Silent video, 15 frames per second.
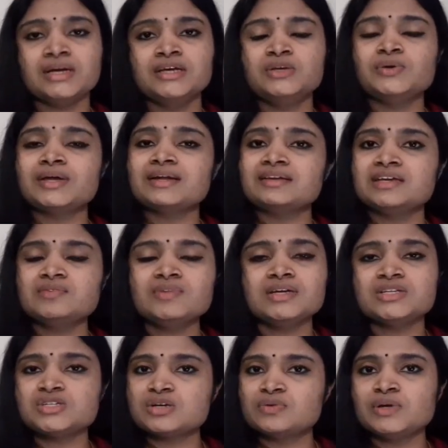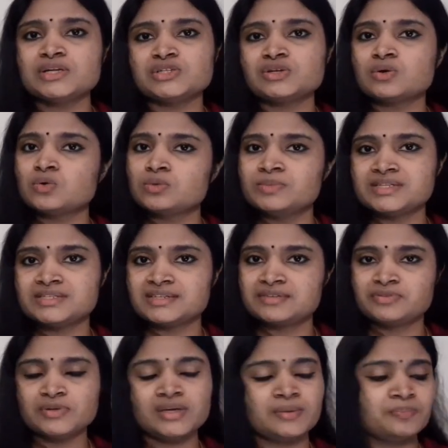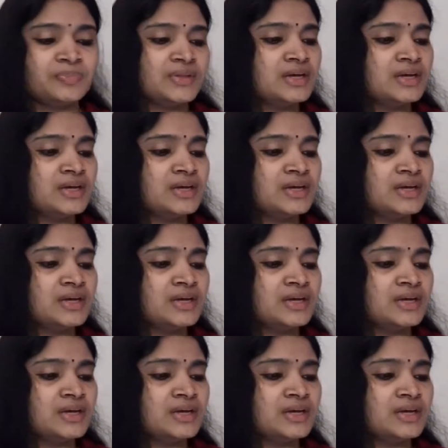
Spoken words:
You can give the interview at your home itself. Okay.